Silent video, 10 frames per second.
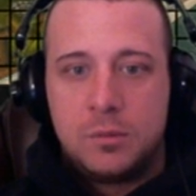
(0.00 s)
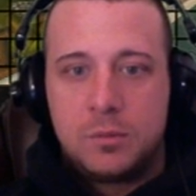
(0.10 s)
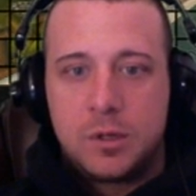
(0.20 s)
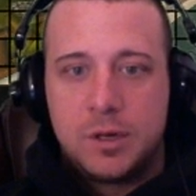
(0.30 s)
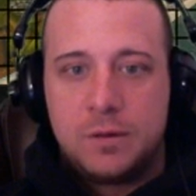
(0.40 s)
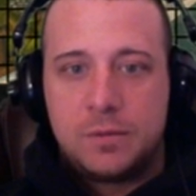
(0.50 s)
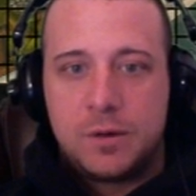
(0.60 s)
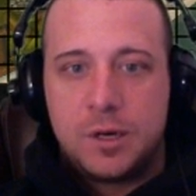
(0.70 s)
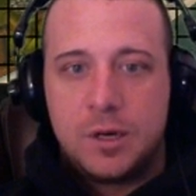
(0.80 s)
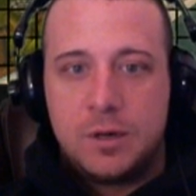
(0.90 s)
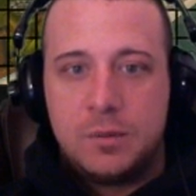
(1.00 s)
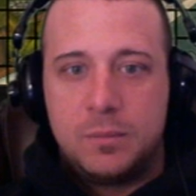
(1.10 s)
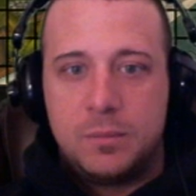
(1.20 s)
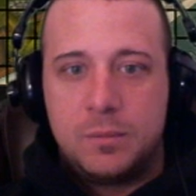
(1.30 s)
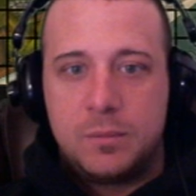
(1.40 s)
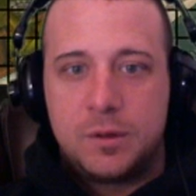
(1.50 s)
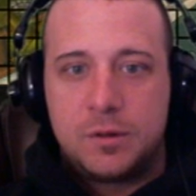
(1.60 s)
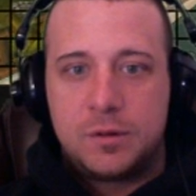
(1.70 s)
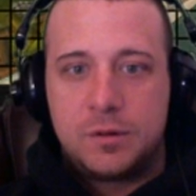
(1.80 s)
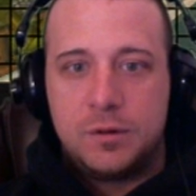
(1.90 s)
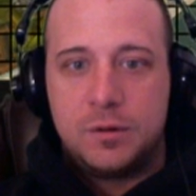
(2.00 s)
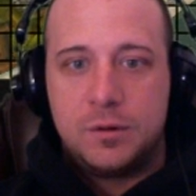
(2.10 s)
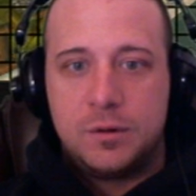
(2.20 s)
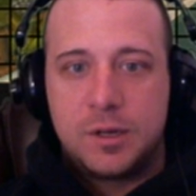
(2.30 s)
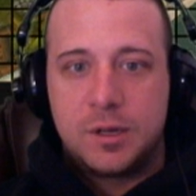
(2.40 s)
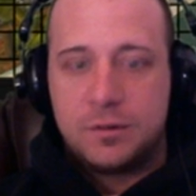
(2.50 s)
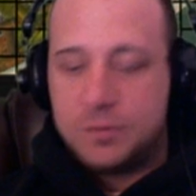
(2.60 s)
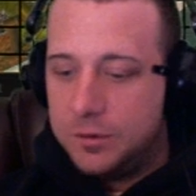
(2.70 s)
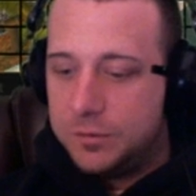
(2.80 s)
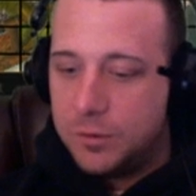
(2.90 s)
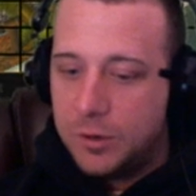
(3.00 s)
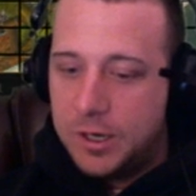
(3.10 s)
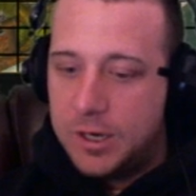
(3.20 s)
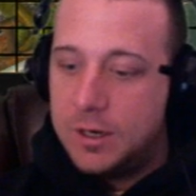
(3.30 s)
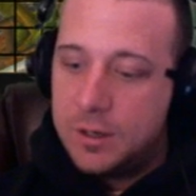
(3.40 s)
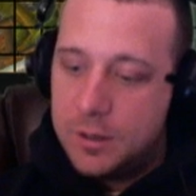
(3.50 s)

player frame. Let's do negative 240.